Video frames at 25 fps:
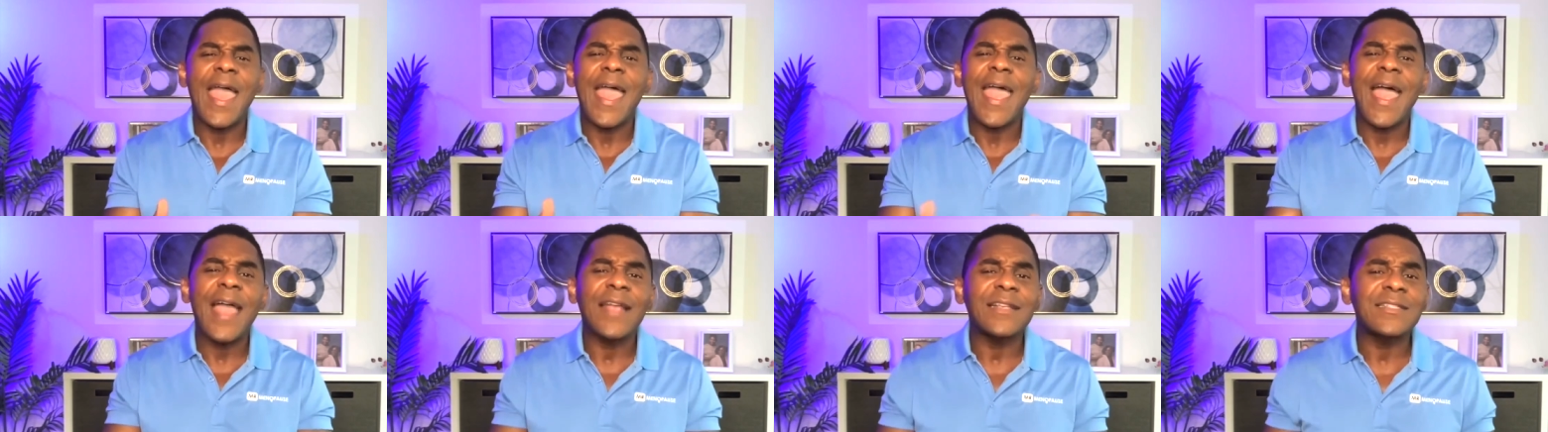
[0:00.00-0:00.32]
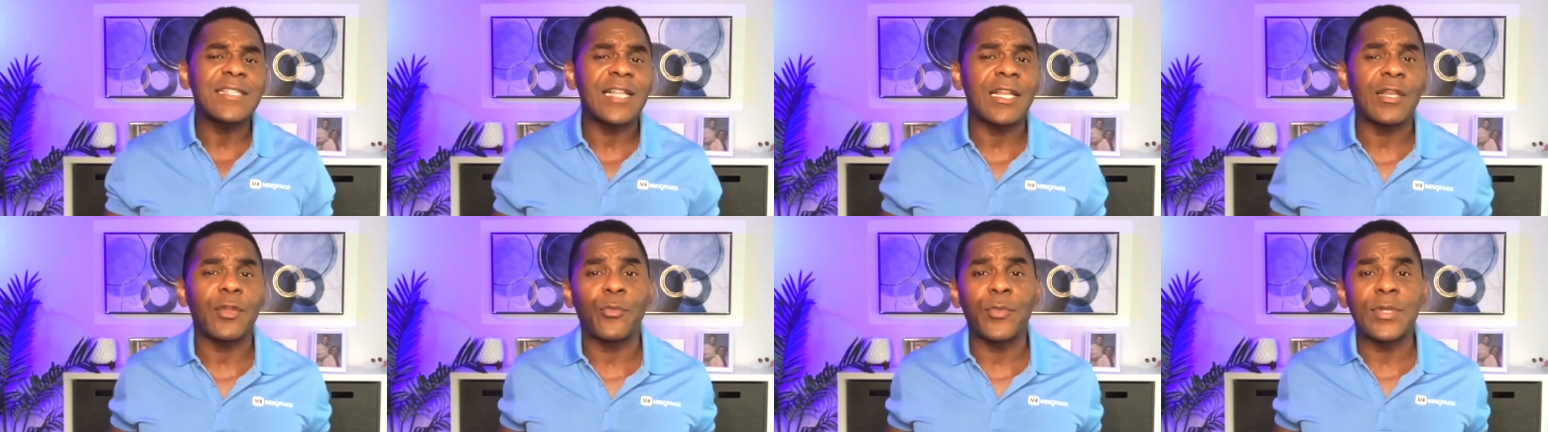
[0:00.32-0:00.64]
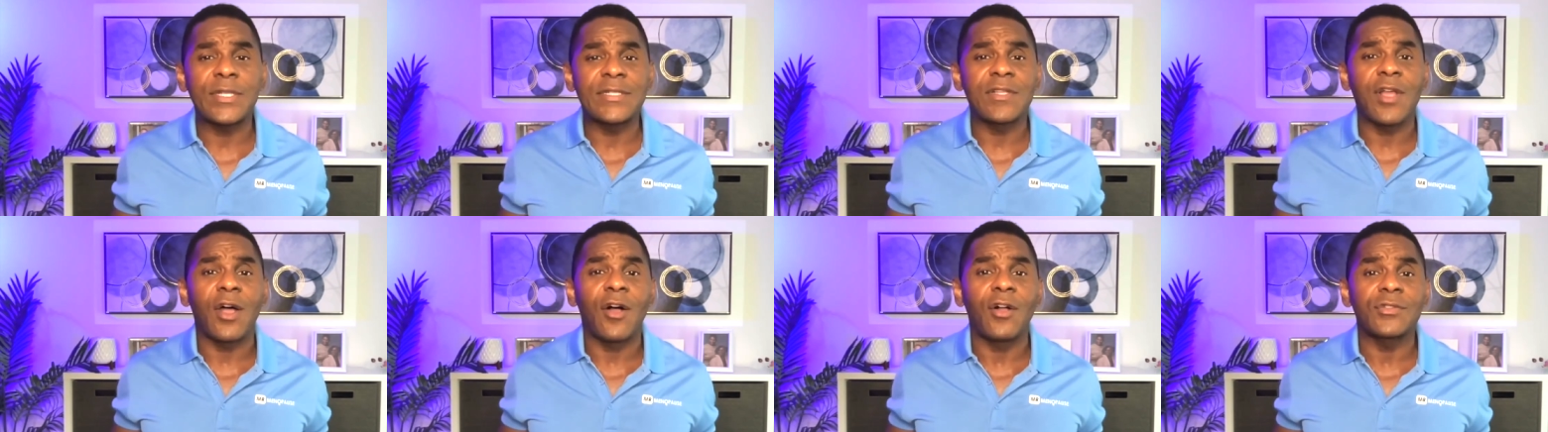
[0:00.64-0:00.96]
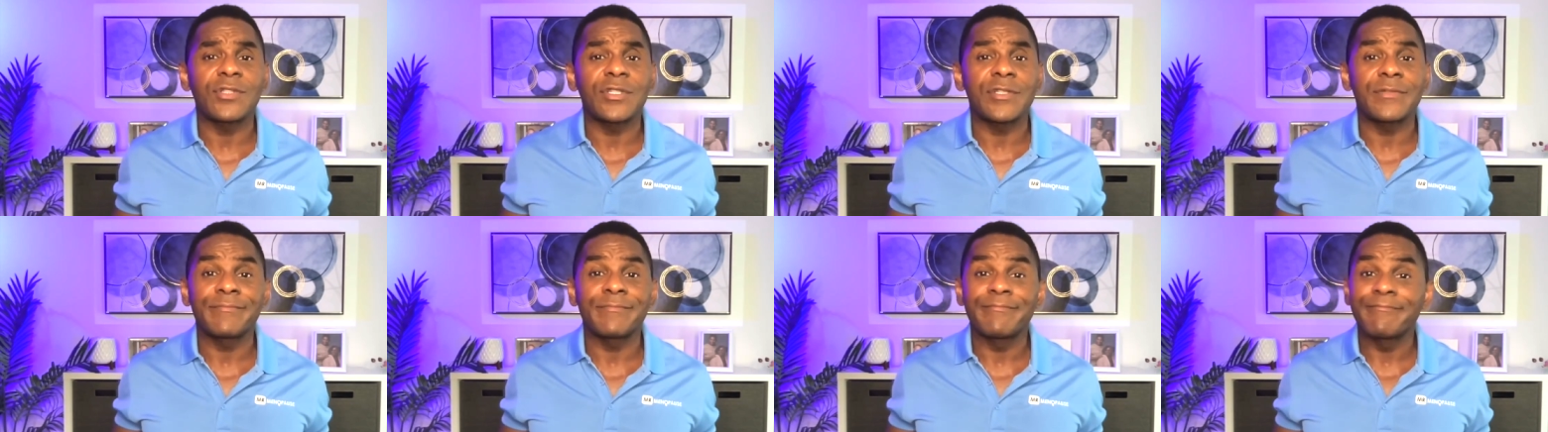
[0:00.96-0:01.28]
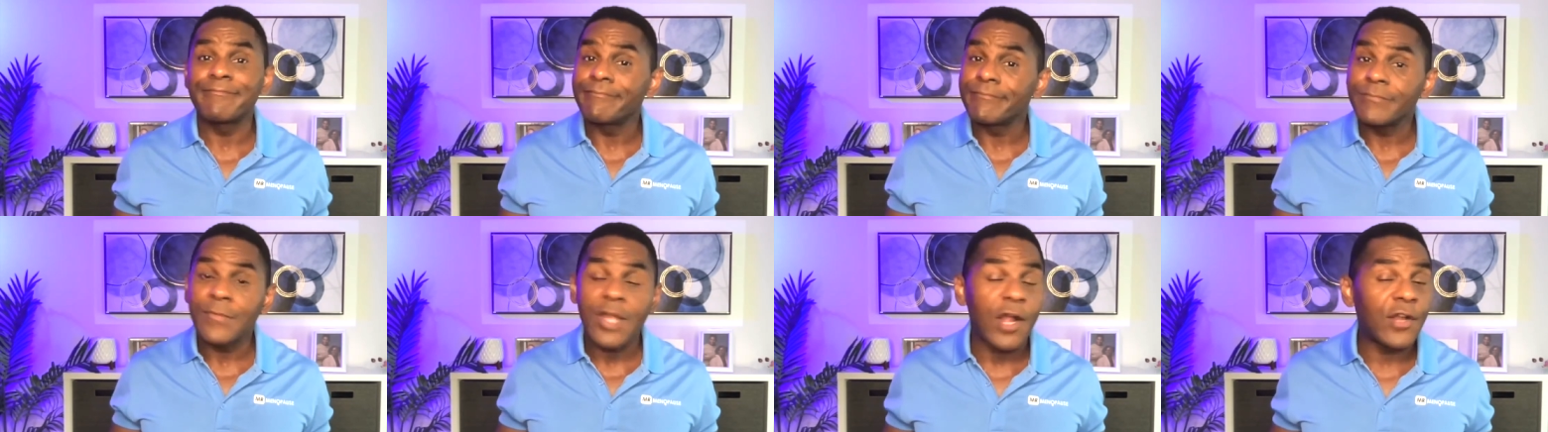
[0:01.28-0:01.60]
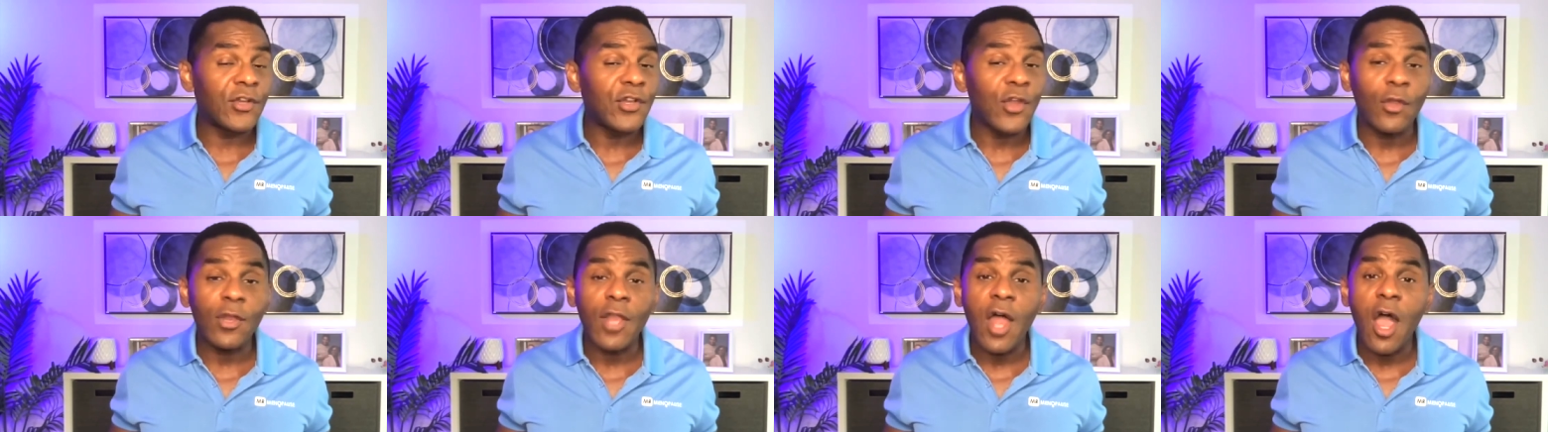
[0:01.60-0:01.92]
excellent results are
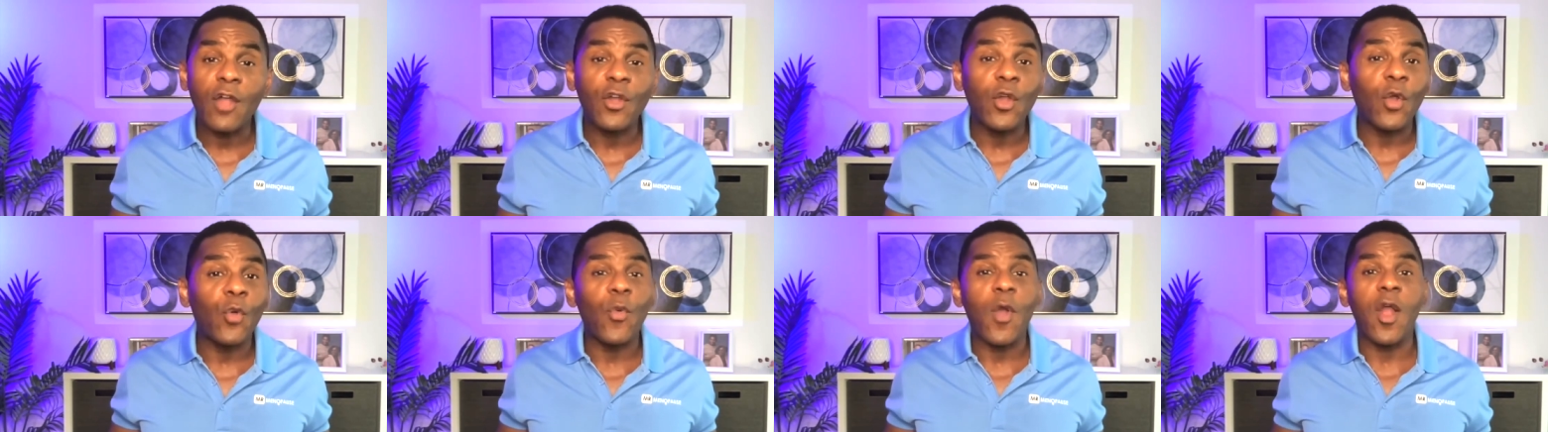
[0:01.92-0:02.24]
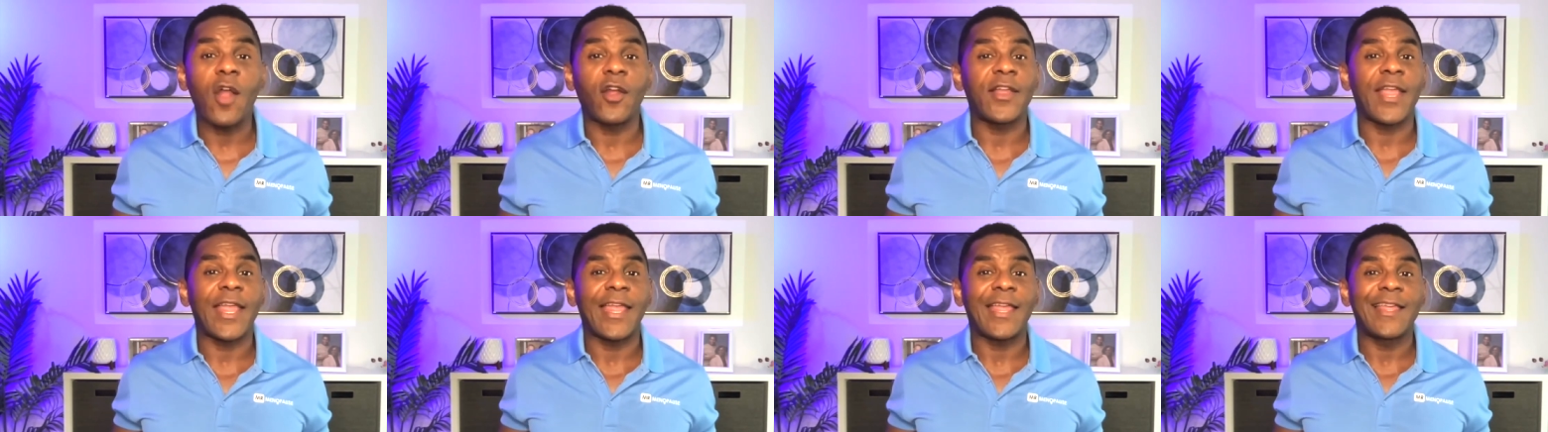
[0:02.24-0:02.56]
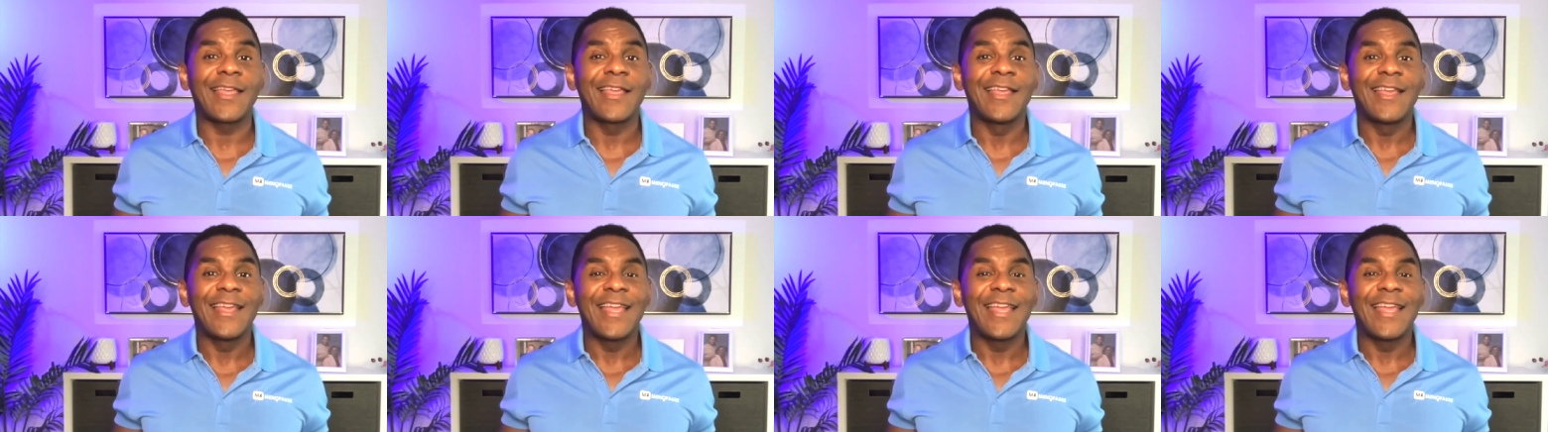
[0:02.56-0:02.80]
no longer working.